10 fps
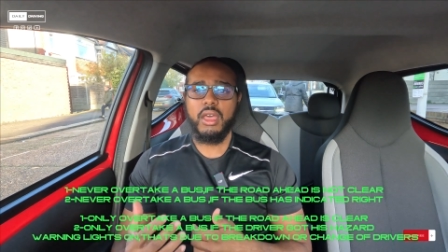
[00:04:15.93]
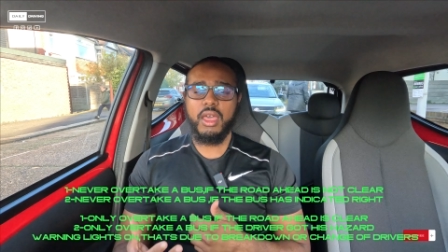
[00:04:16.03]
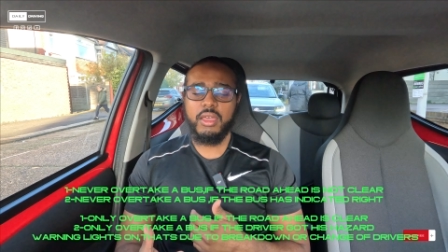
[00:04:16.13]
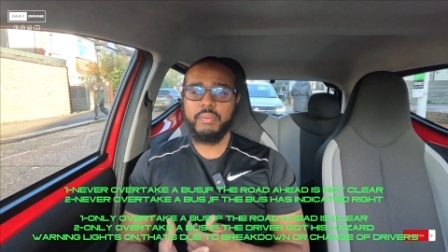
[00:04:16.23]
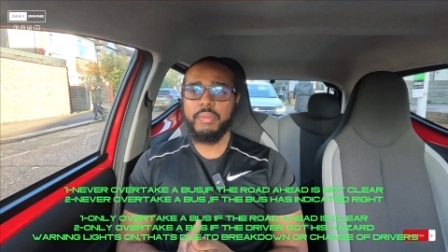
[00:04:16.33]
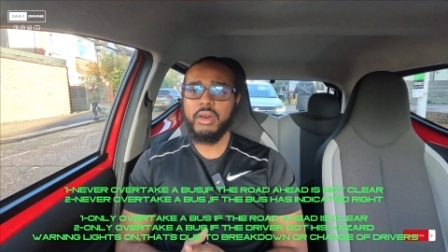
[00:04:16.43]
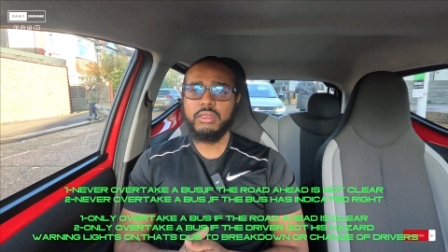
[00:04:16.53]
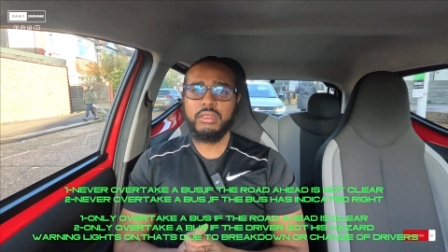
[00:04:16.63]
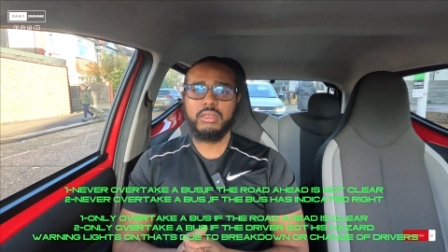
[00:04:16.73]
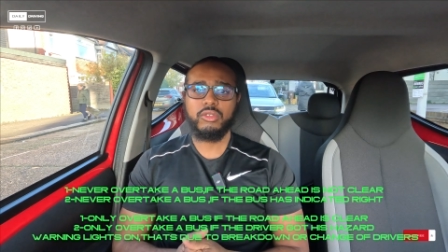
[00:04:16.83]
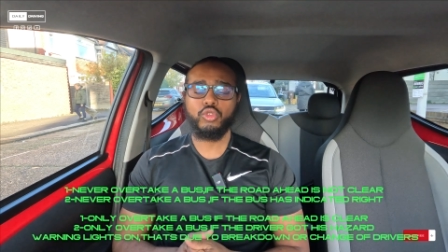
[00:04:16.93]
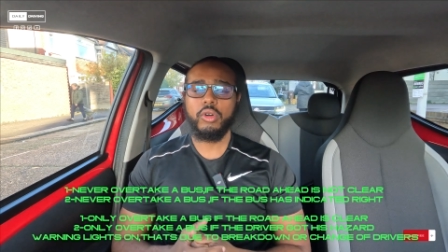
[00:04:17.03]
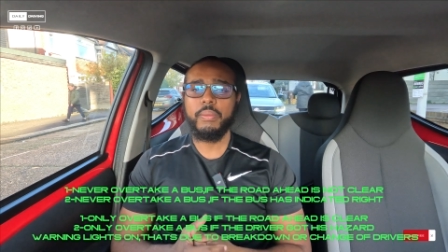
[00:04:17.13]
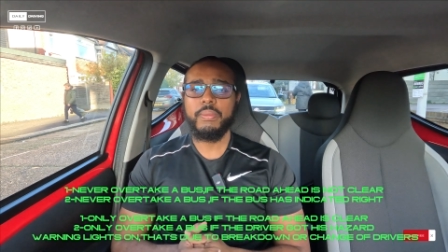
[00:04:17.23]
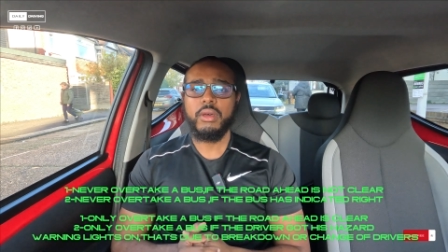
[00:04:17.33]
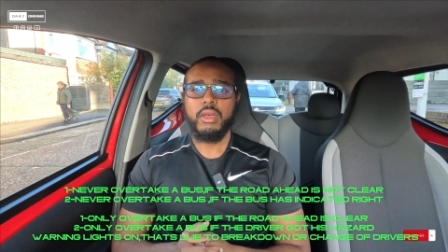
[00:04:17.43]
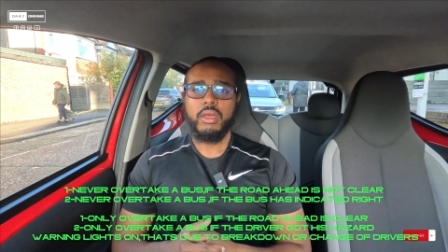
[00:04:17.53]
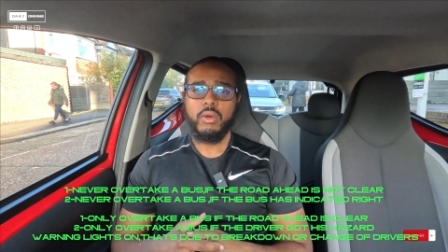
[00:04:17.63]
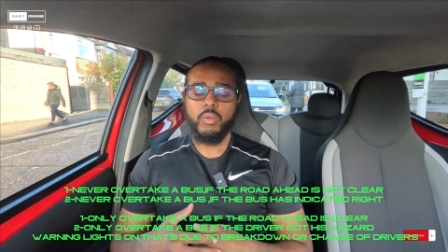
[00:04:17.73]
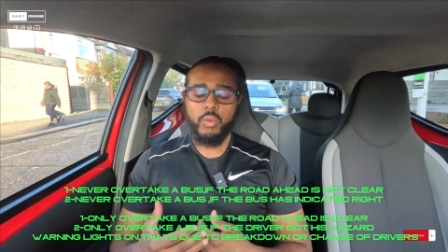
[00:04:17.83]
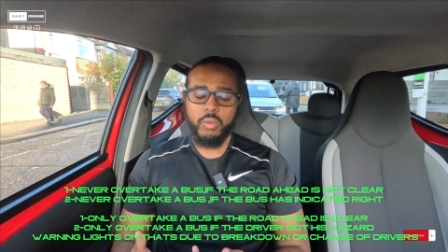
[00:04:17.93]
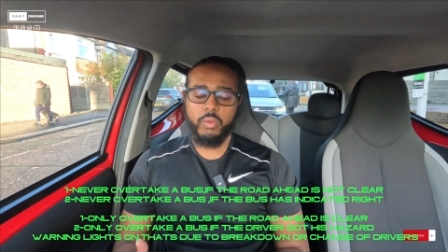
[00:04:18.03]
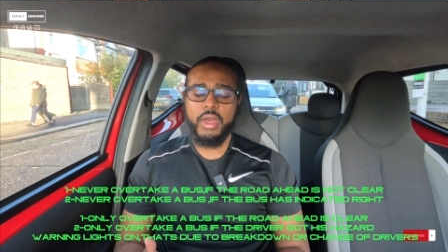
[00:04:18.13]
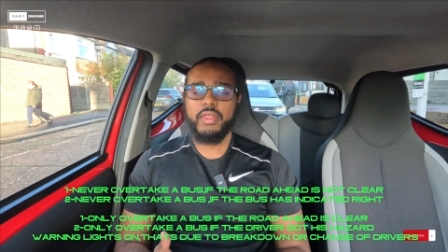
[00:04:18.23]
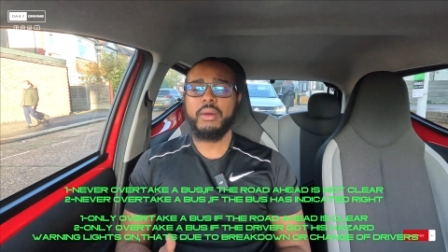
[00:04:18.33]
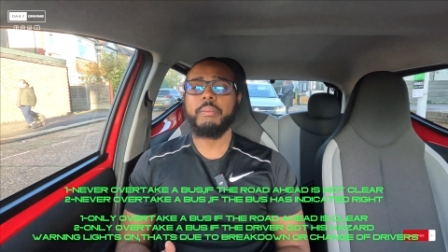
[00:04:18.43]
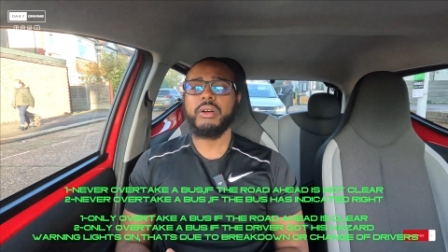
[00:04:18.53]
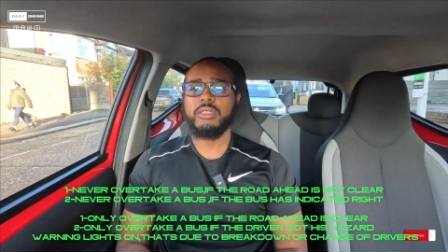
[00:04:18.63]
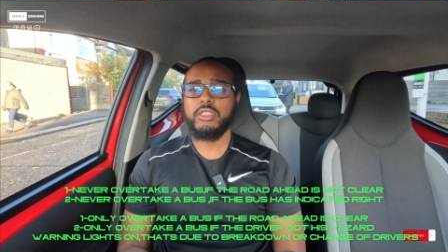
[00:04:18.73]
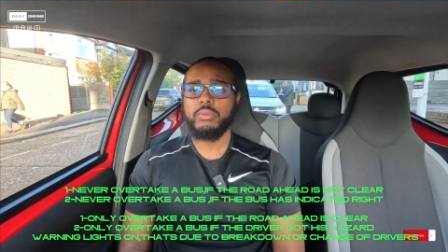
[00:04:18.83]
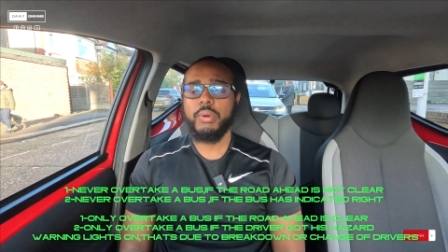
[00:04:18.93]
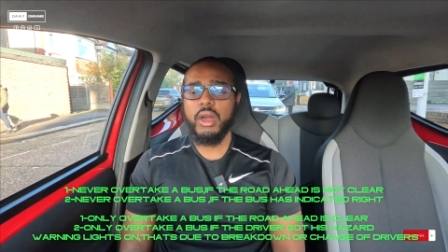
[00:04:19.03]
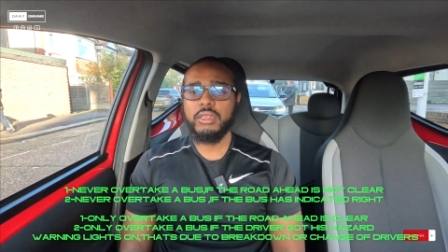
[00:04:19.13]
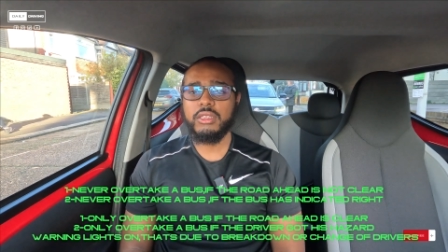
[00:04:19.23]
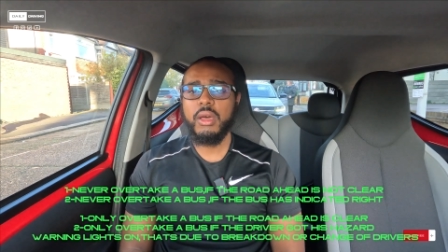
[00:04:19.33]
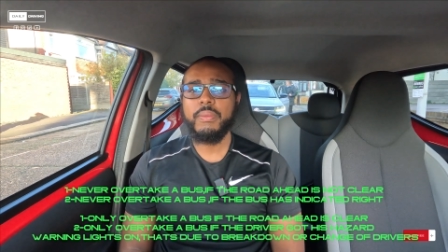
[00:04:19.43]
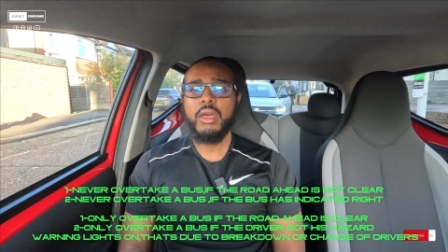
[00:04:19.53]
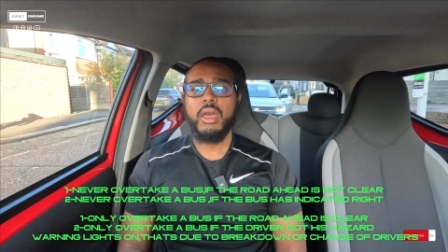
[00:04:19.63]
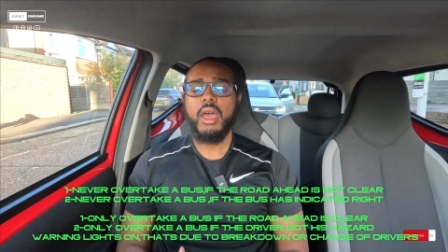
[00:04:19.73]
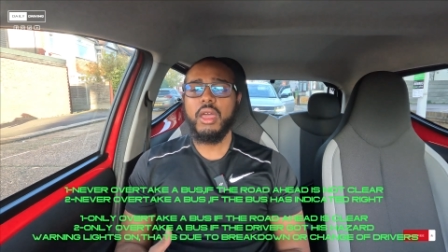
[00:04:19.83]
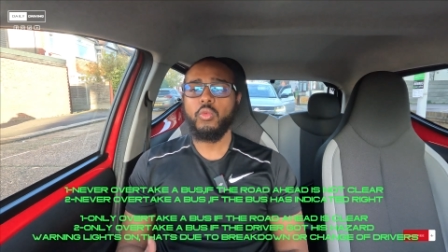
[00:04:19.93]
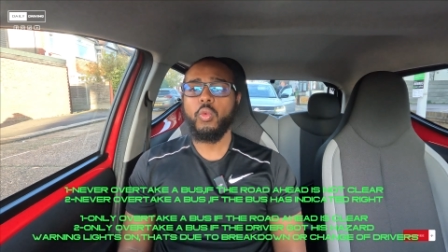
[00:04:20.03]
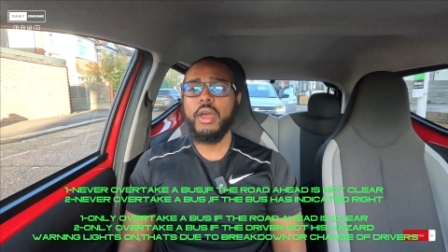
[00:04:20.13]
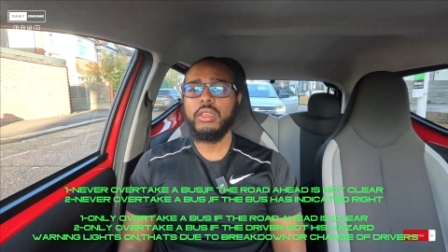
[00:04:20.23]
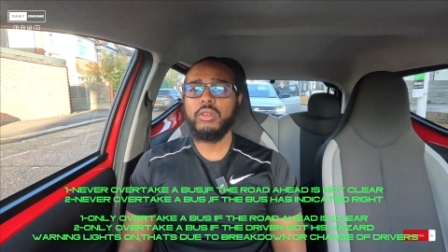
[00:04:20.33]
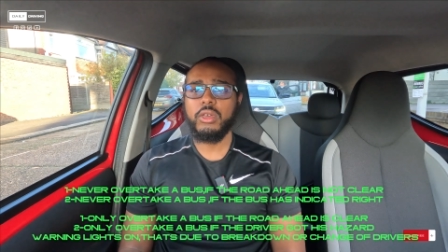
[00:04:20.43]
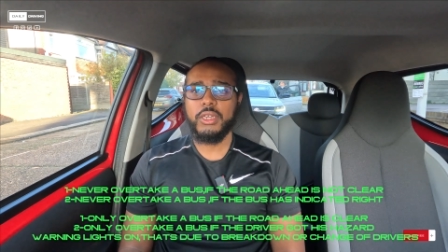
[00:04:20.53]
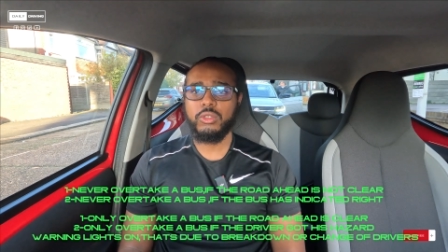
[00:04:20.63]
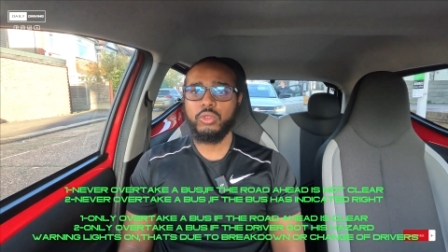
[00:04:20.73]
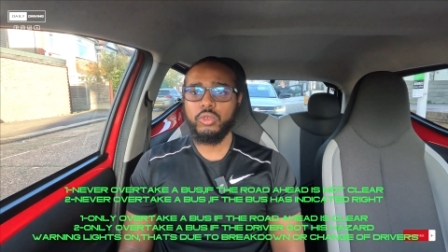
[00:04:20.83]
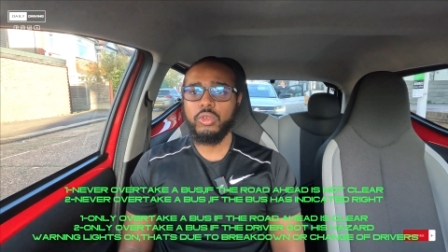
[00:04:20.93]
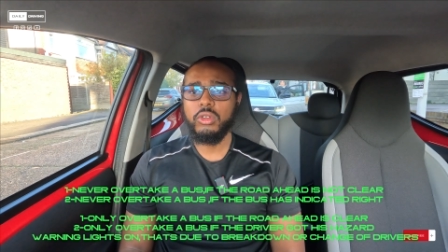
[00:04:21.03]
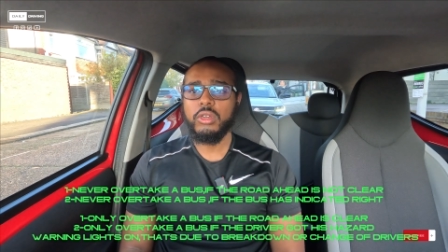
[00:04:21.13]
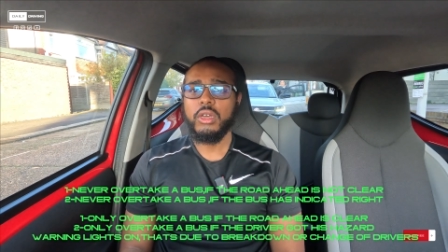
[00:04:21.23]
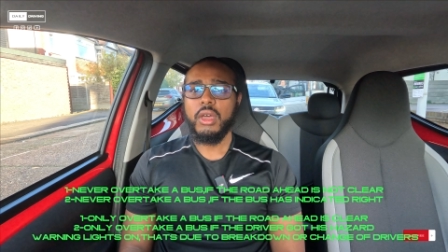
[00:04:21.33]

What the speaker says: a bus stop where the bus is parked up, and what you can do,